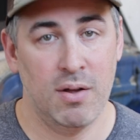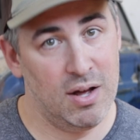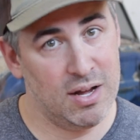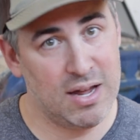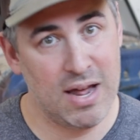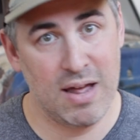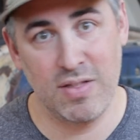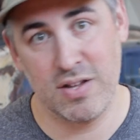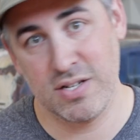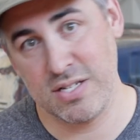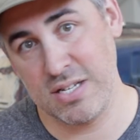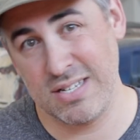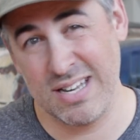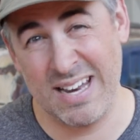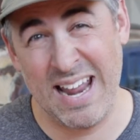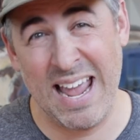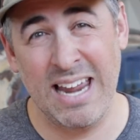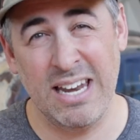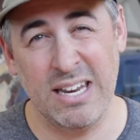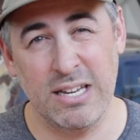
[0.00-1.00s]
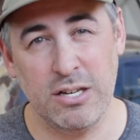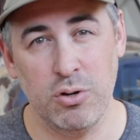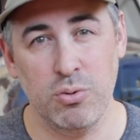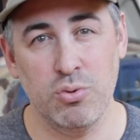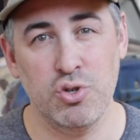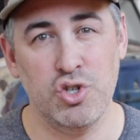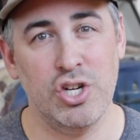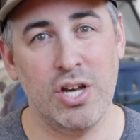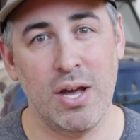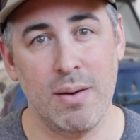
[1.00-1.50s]
Again, this is an 82
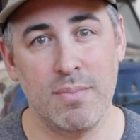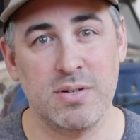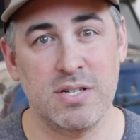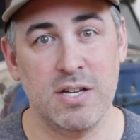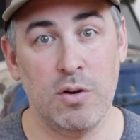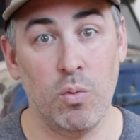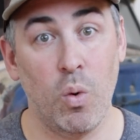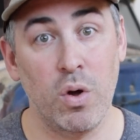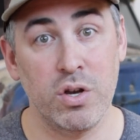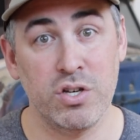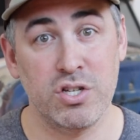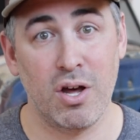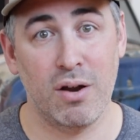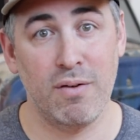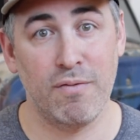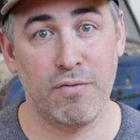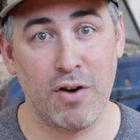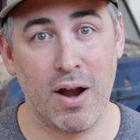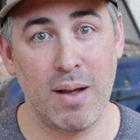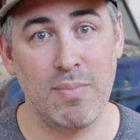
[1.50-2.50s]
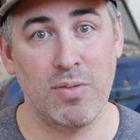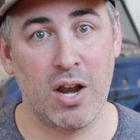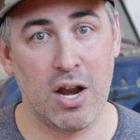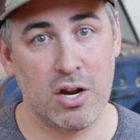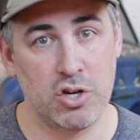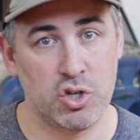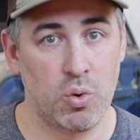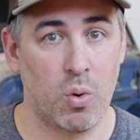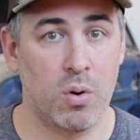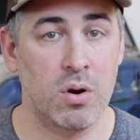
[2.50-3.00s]
GMC 1-ton frame that
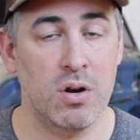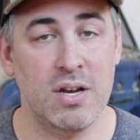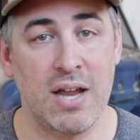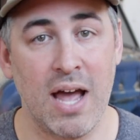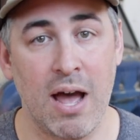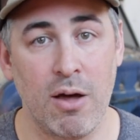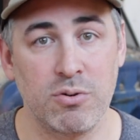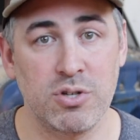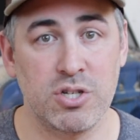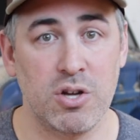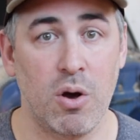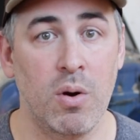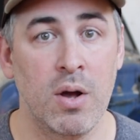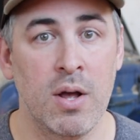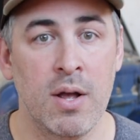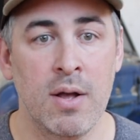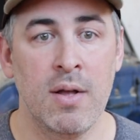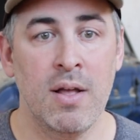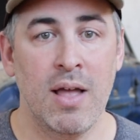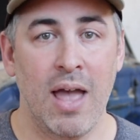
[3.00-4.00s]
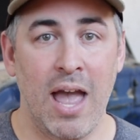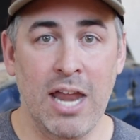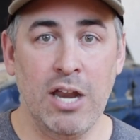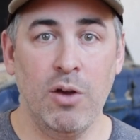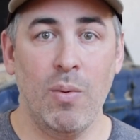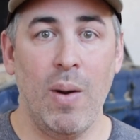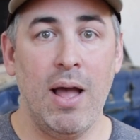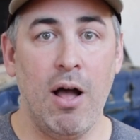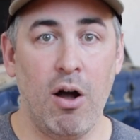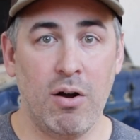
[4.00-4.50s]
I shortened down. So
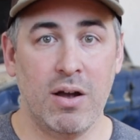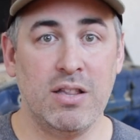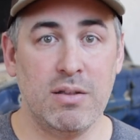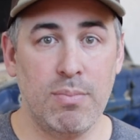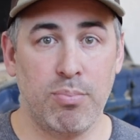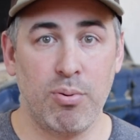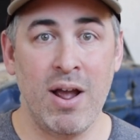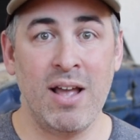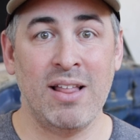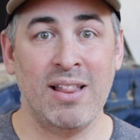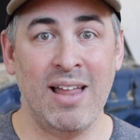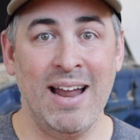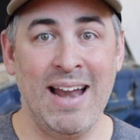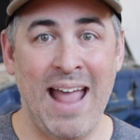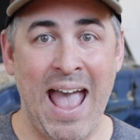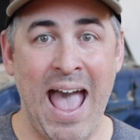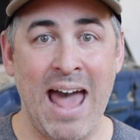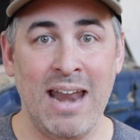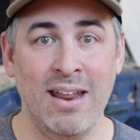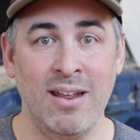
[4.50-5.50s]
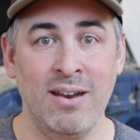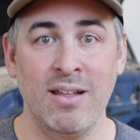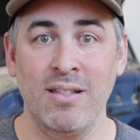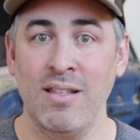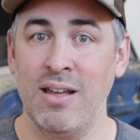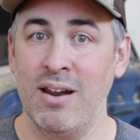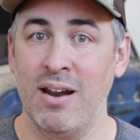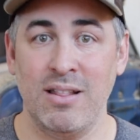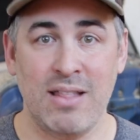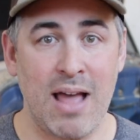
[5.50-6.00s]
anyway, I'll get the brake line added,
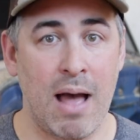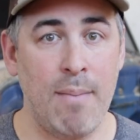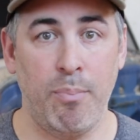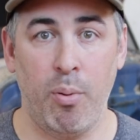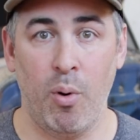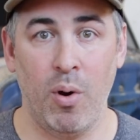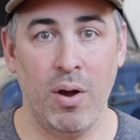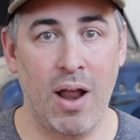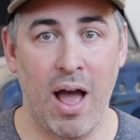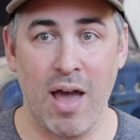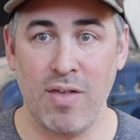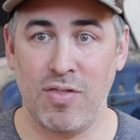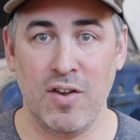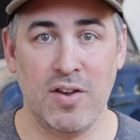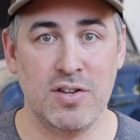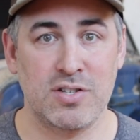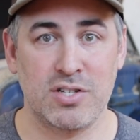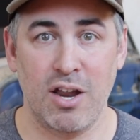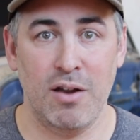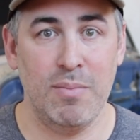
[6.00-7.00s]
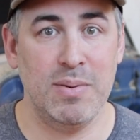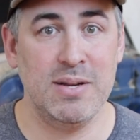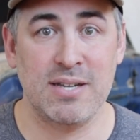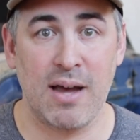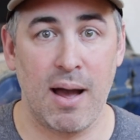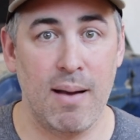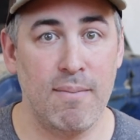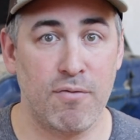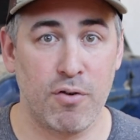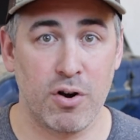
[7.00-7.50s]
and then at that point, I think it's going to be
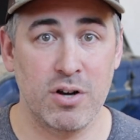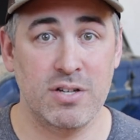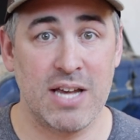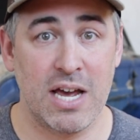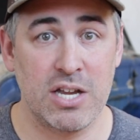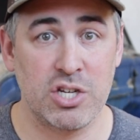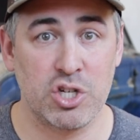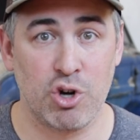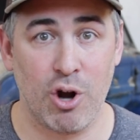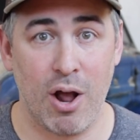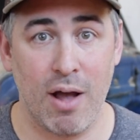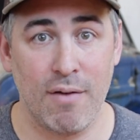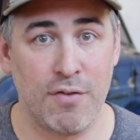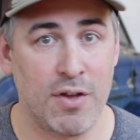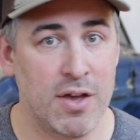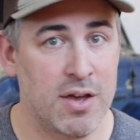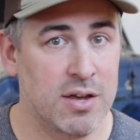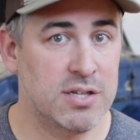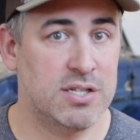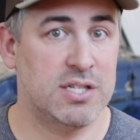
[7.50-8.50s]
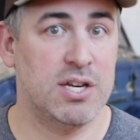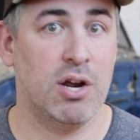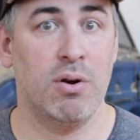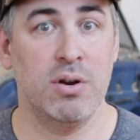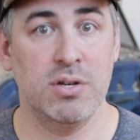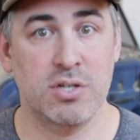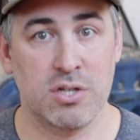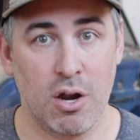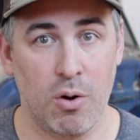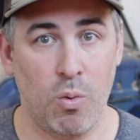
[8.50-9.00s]
time for a test drive.
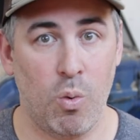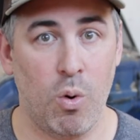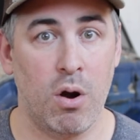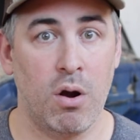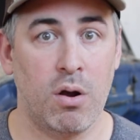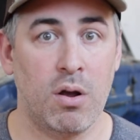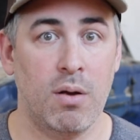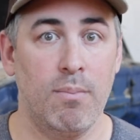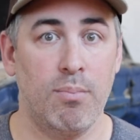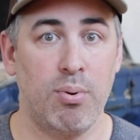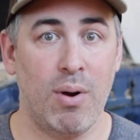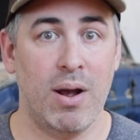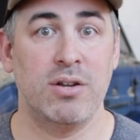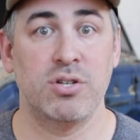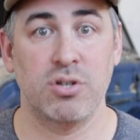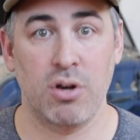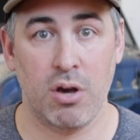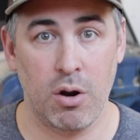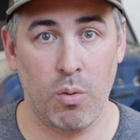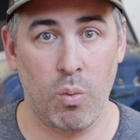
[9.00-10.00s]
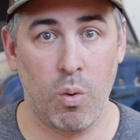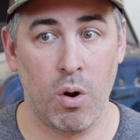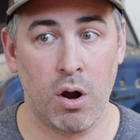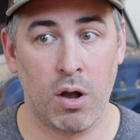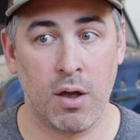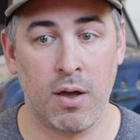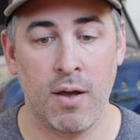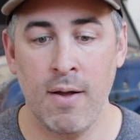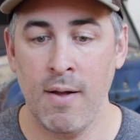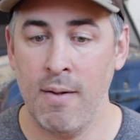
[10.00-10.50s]
Steering's going to work. Brakes are going to
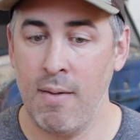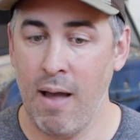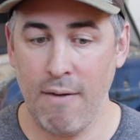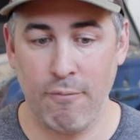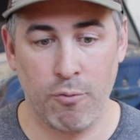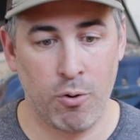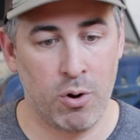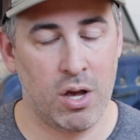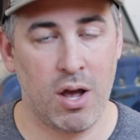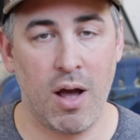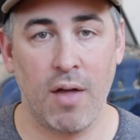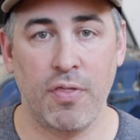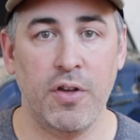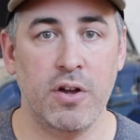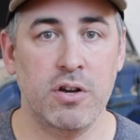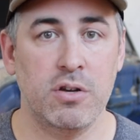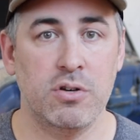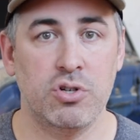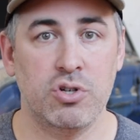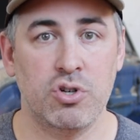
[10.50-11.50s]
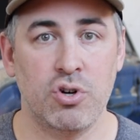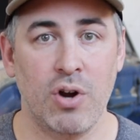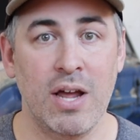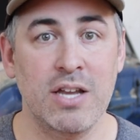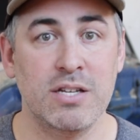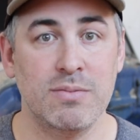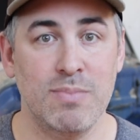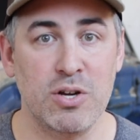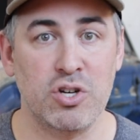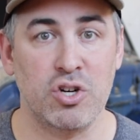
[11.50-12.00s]
work. I've already got the
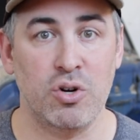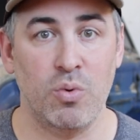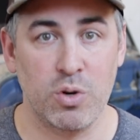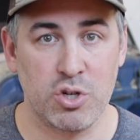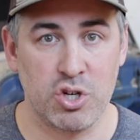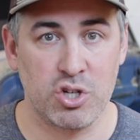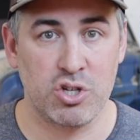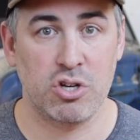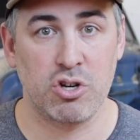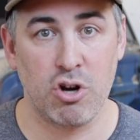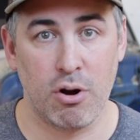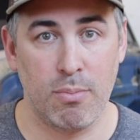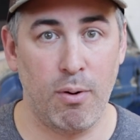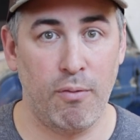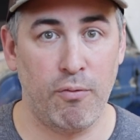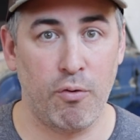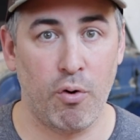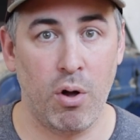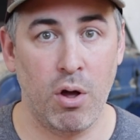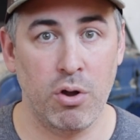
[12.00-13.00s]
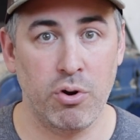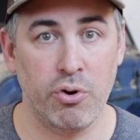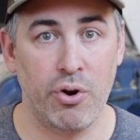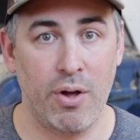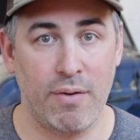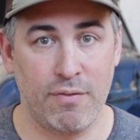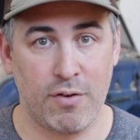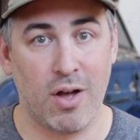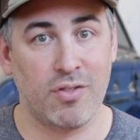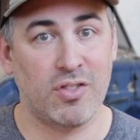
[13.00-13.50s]
transmission, which is a Turbo 400.
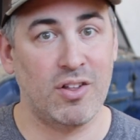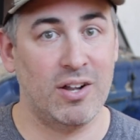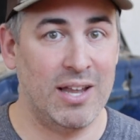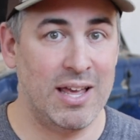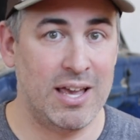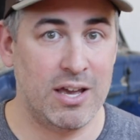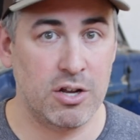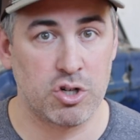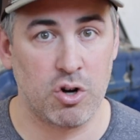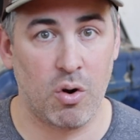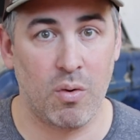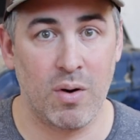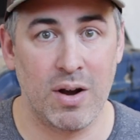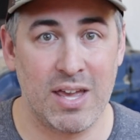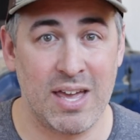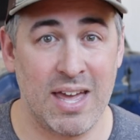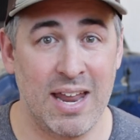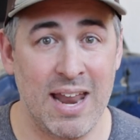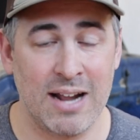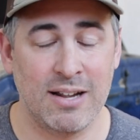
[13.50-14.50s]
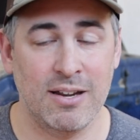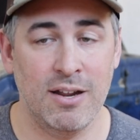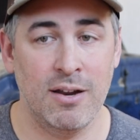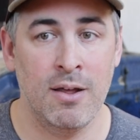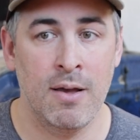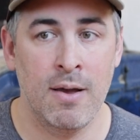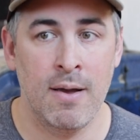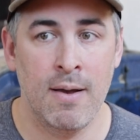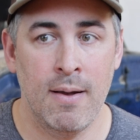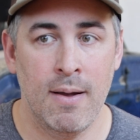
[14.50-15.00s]
I've got the linkage already connected.
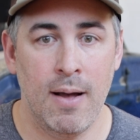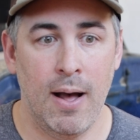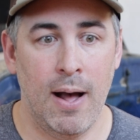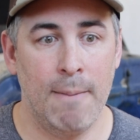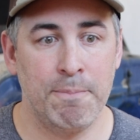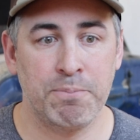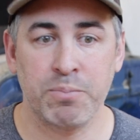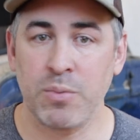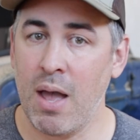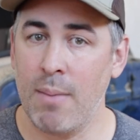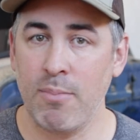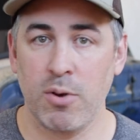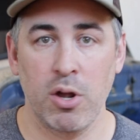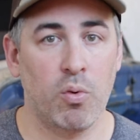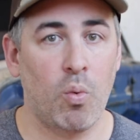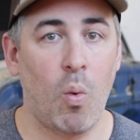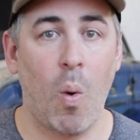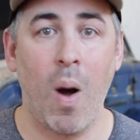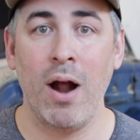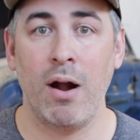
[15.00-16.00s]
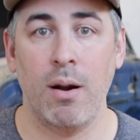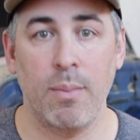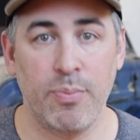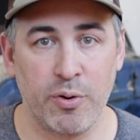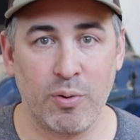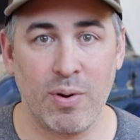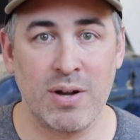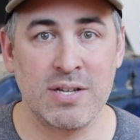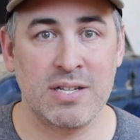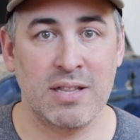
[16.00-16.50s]
I'm going to wire up
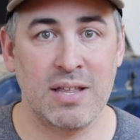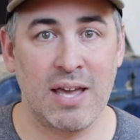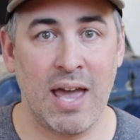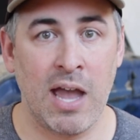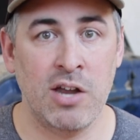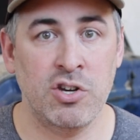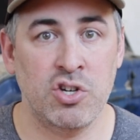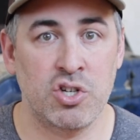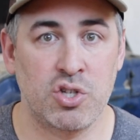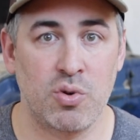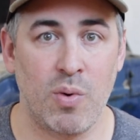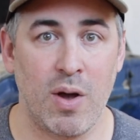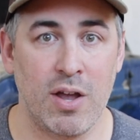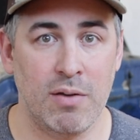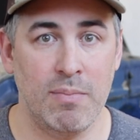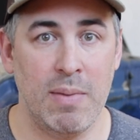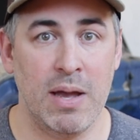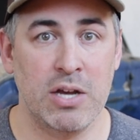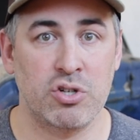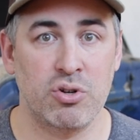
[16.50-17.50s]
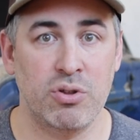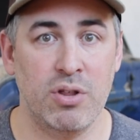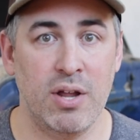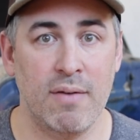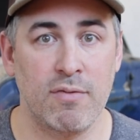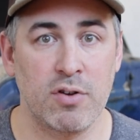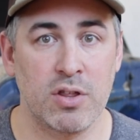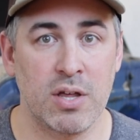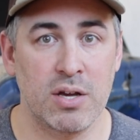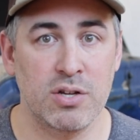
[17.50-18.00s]
the rest of the gauges so I can make sure that
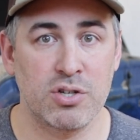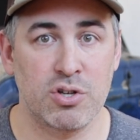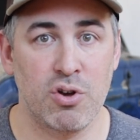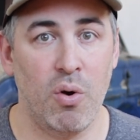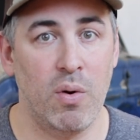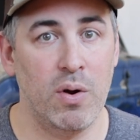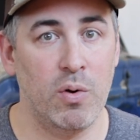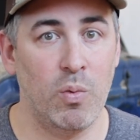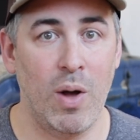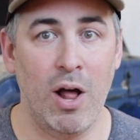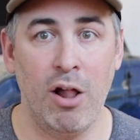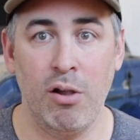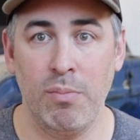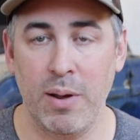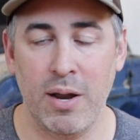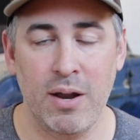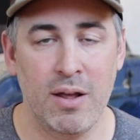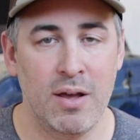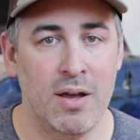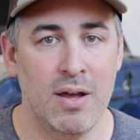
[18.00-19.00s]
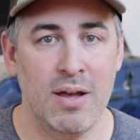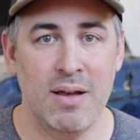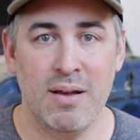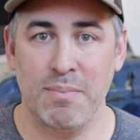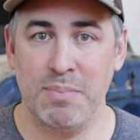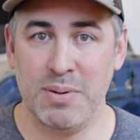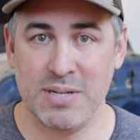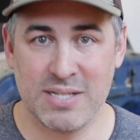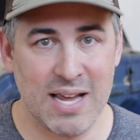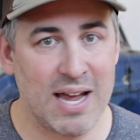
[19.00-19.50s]
everything is going well, but
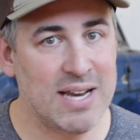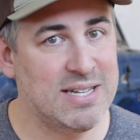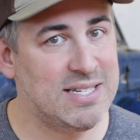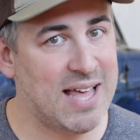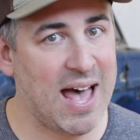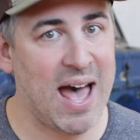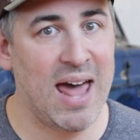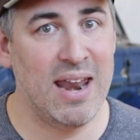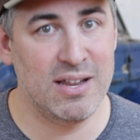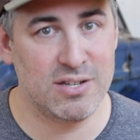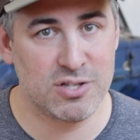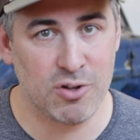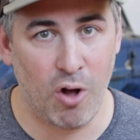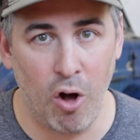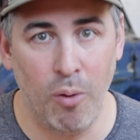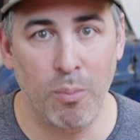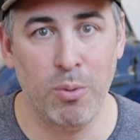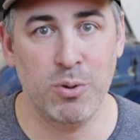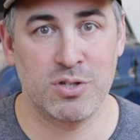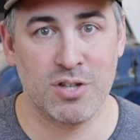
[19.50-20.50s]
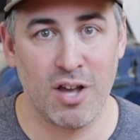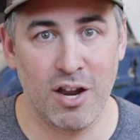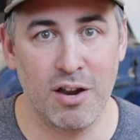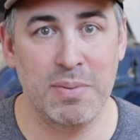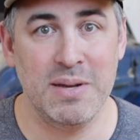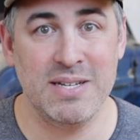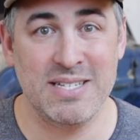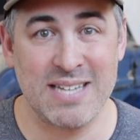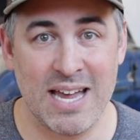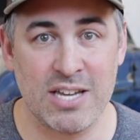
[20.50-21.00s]
besides that, it's almost going to
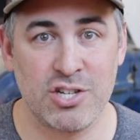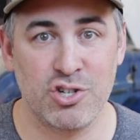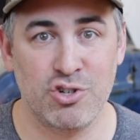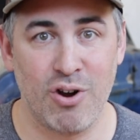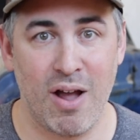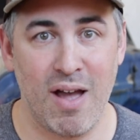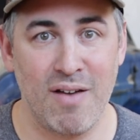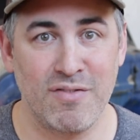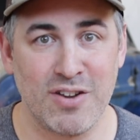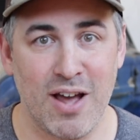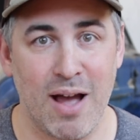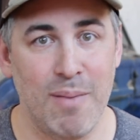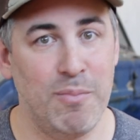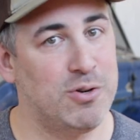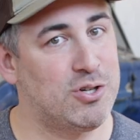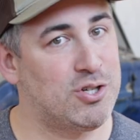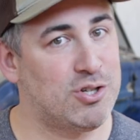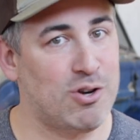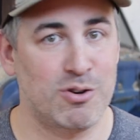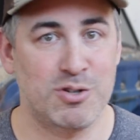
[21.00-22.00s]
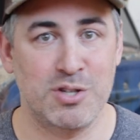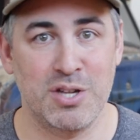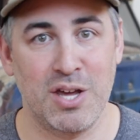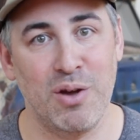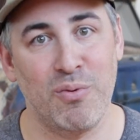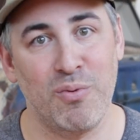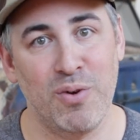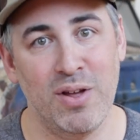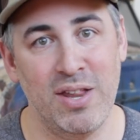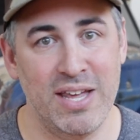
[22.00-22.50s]
be test drive time, which starts to
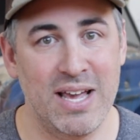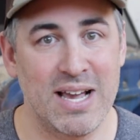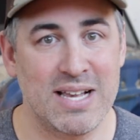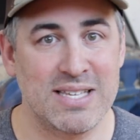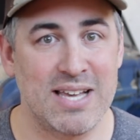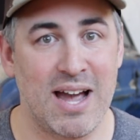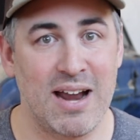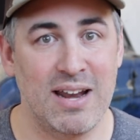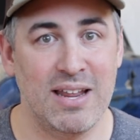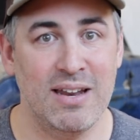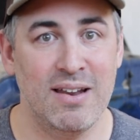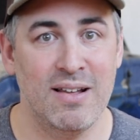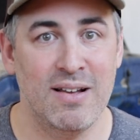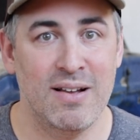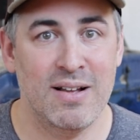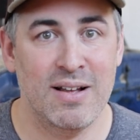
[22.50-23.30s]
get really exciting.